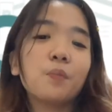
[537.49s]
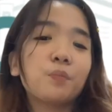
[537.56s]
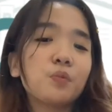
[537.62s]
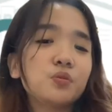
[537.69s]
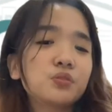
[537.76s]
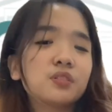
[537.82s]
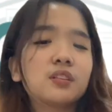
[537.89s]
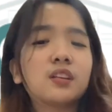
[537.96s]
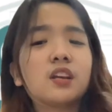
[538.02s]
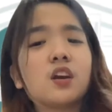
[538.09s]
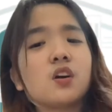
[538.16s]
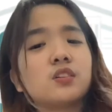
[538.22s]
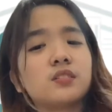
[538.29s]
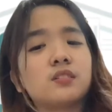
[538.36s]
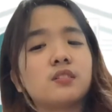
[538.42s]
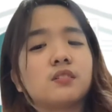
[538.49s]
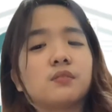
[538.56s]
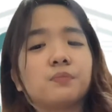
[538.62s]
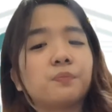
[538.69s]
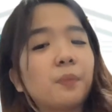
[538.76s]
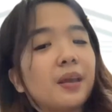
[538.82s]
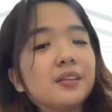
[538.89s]
mostly on
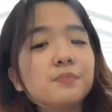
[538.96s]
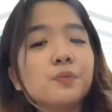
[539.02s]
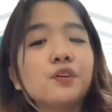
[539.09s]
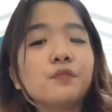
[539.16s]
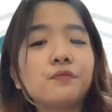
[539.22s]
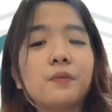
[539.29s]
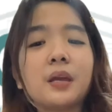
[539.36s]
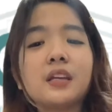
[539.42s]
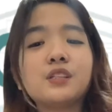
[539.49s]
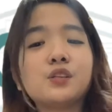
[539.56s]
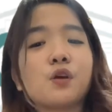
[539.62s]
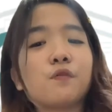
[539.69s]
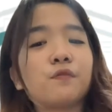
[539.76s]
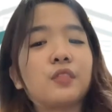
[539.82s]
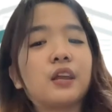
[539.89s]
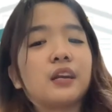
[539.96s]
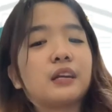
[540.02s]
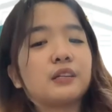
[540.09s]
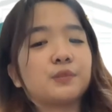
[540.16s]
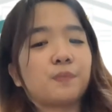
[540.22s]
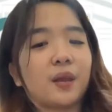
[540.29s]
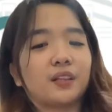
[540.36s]
the Facebook page of their
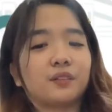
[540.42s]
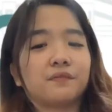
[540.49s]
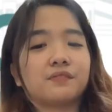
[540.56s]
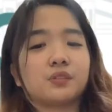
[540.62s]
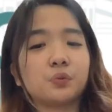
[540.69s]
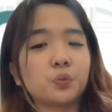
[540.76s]
respective